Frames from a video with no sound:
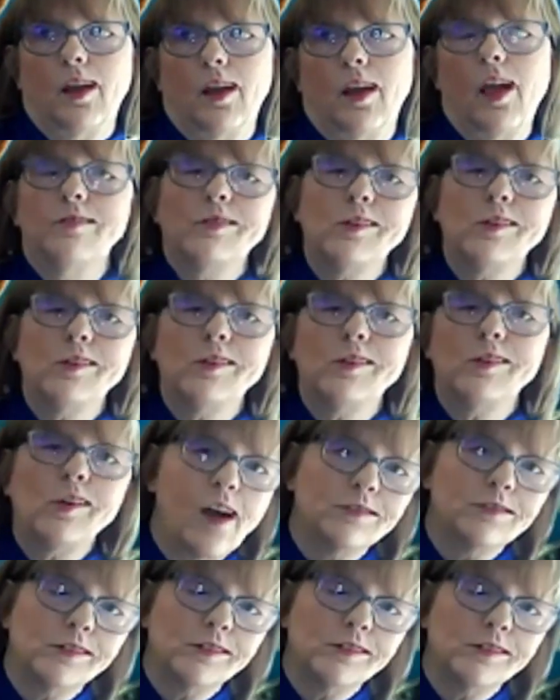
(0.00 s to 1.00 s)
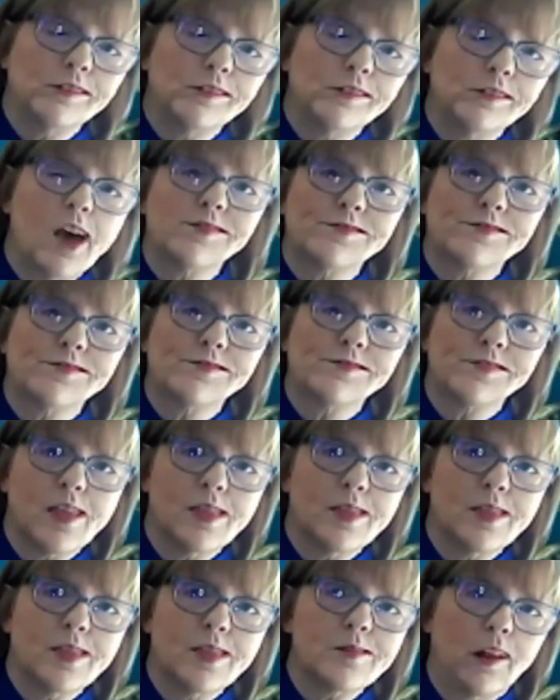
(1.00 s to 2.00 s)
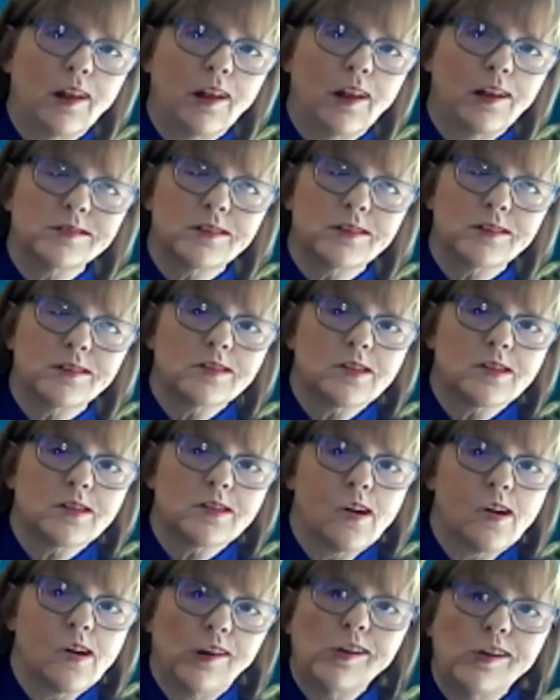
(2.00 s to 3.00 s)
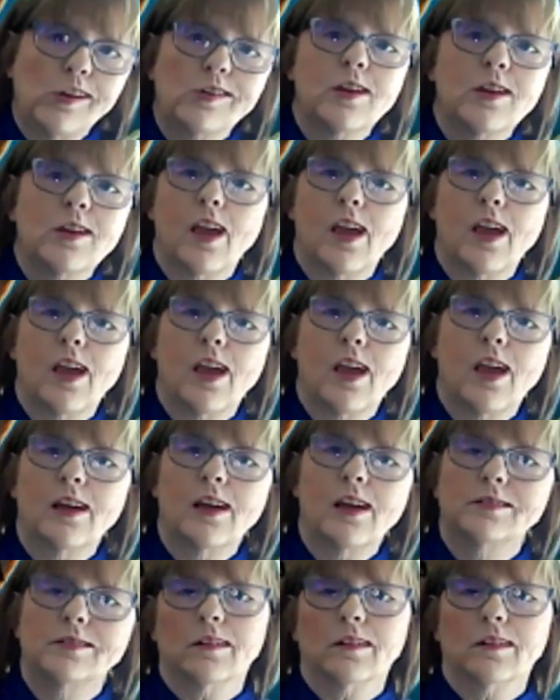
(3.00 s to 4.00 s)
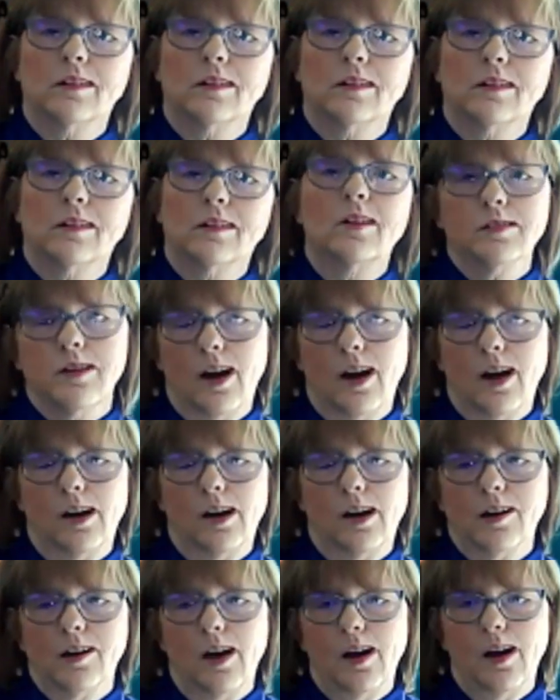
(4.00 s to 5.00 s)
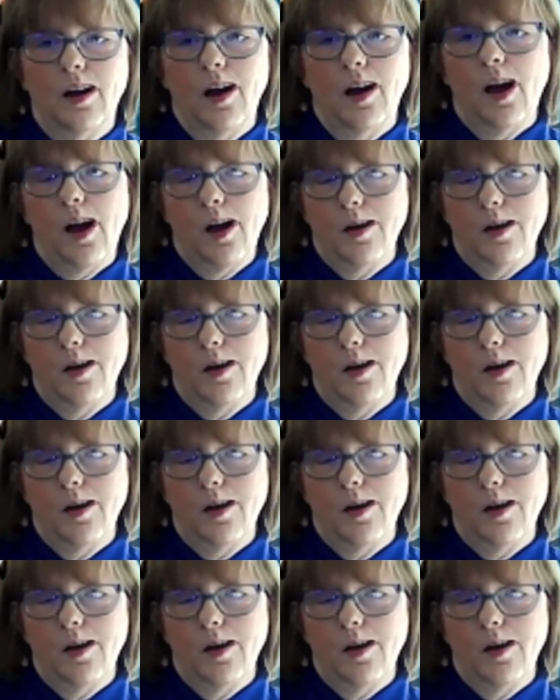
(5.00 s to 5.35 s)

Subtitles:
if you have another friend that plays guitar, you can get together on a